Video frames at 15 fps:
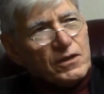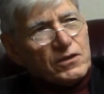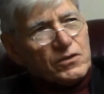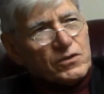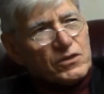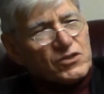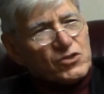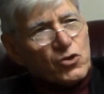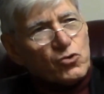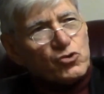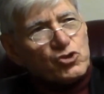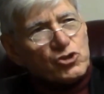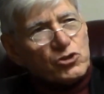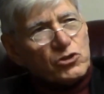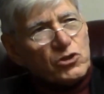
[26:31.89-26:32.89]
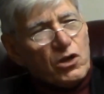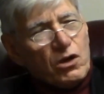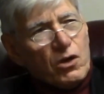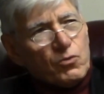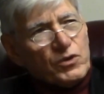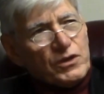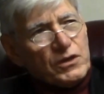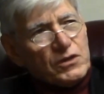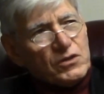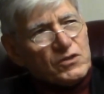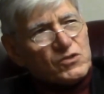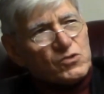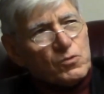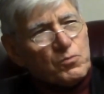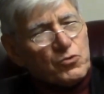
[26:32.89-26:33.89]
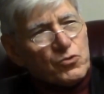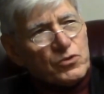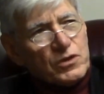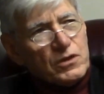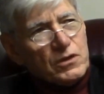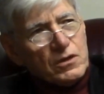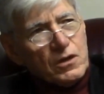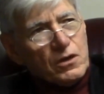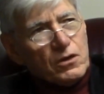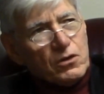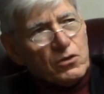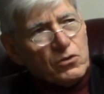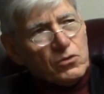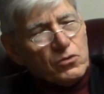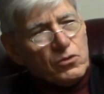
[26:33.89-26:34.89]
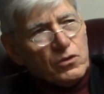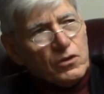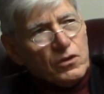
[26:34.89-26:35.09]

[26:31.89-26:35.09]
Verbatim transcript: the social law we need the superego